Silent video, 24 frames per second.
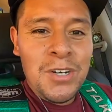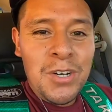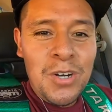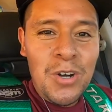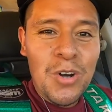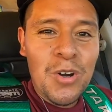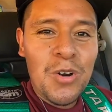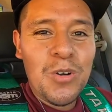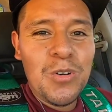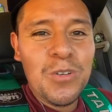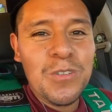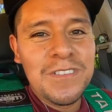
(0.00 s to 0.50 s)

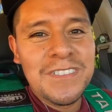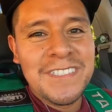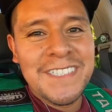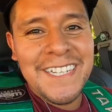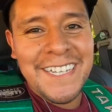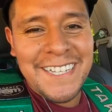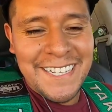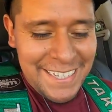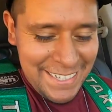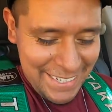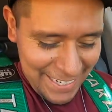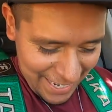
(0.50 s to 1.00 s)
Yo,
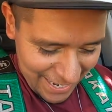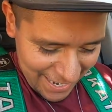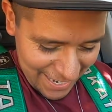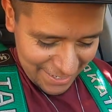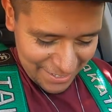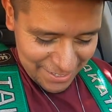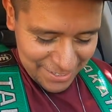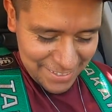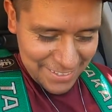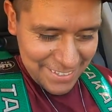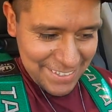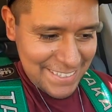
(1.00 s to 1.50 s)
check it
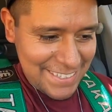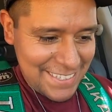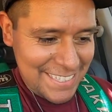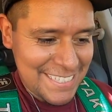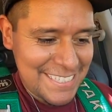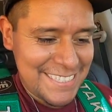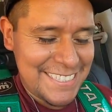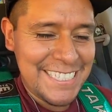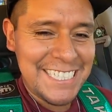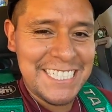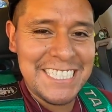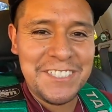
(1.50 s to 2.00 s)
out.
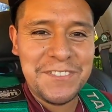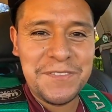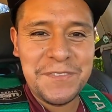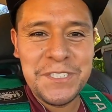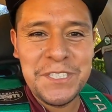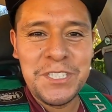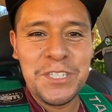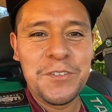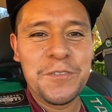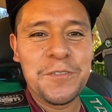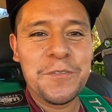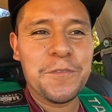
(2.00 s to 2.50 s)
These things
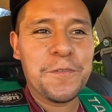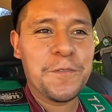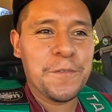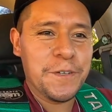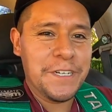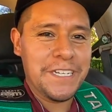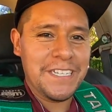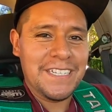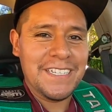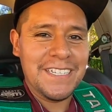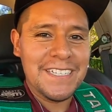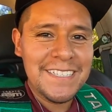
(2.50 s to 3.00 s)
feel
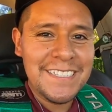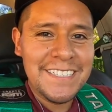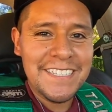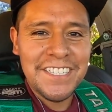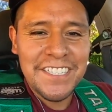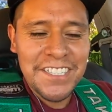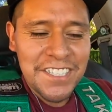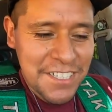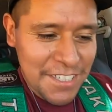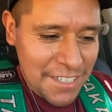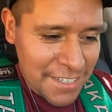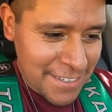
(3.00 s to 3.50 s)

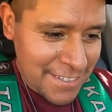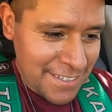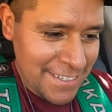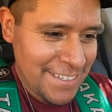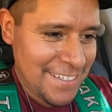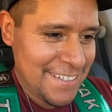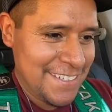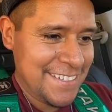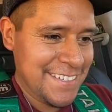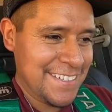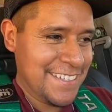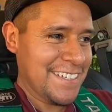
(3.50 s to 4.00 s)
freaking good.
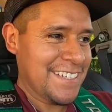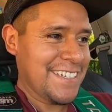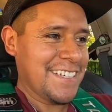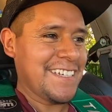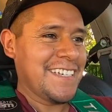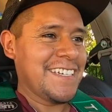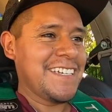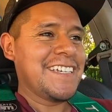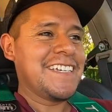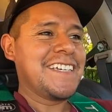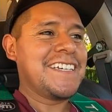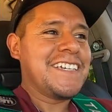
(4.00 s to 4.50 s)

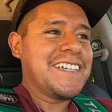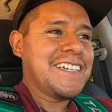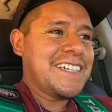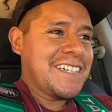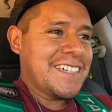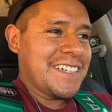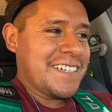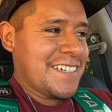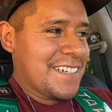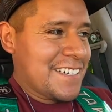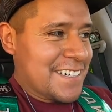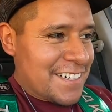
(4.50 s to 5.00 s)

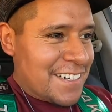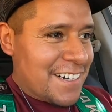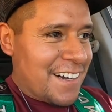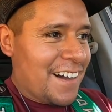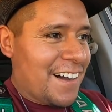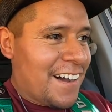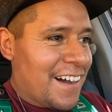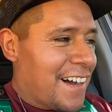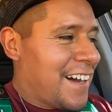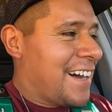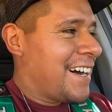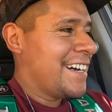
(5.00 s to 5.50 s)

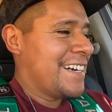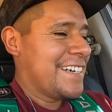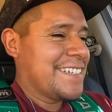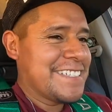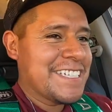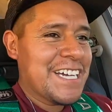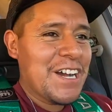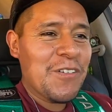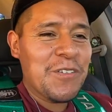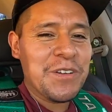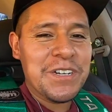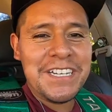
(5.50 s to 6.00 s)
Ah,
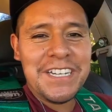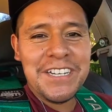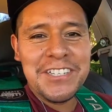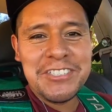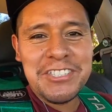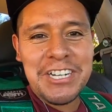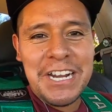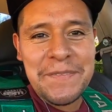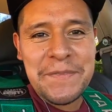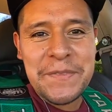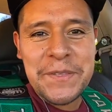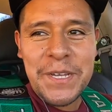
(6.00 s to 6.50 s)
I wanna go
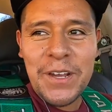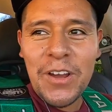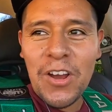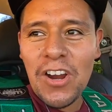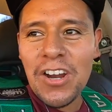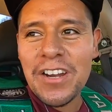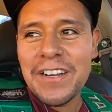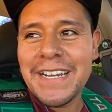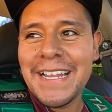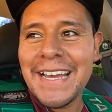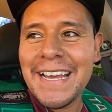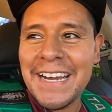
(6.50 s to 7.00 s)
drive the
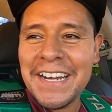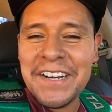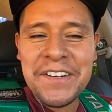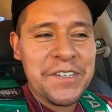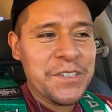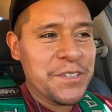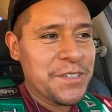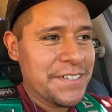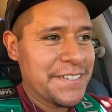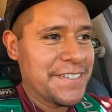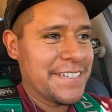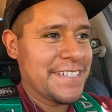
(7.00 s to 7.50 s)
car now.